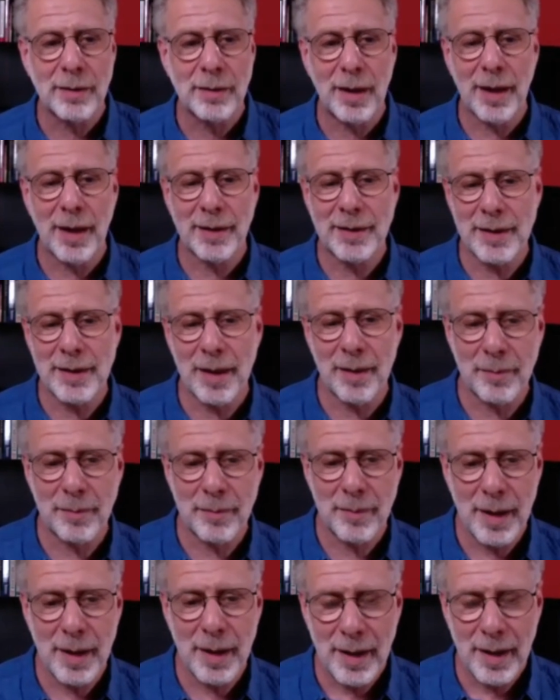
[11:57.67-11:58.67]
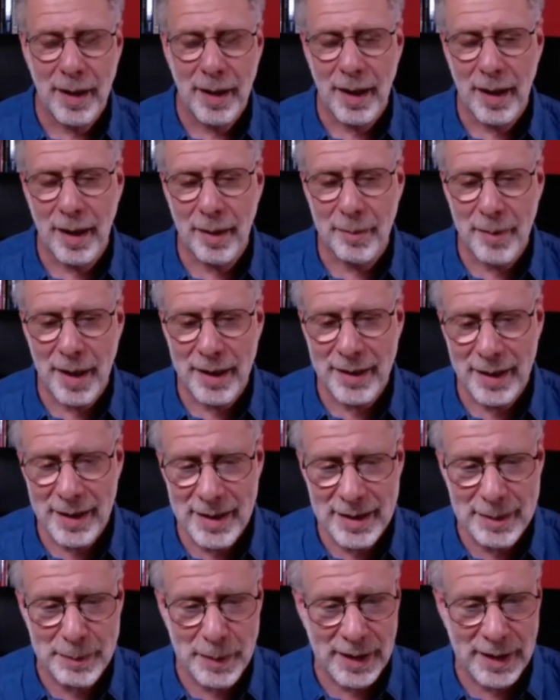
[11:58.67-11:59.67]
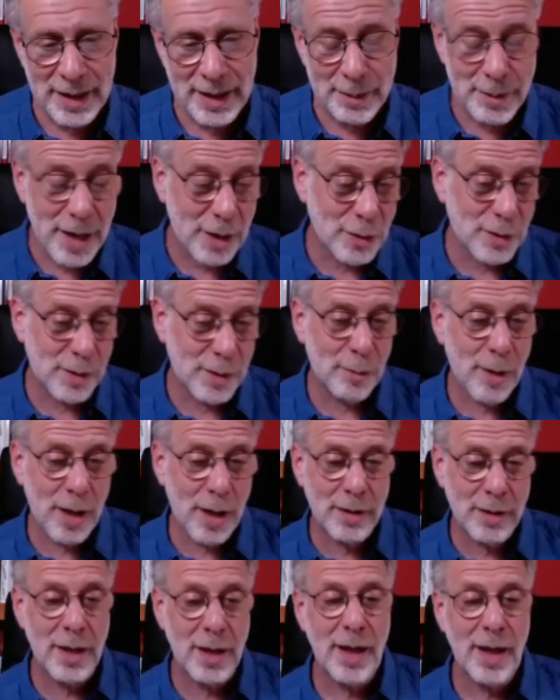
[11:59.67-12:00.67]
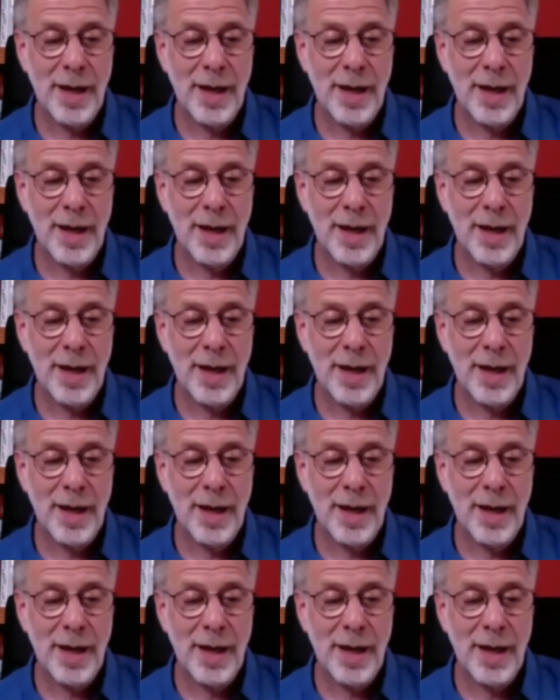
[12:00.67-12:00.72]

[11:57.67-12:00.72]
at his speed, he would actually run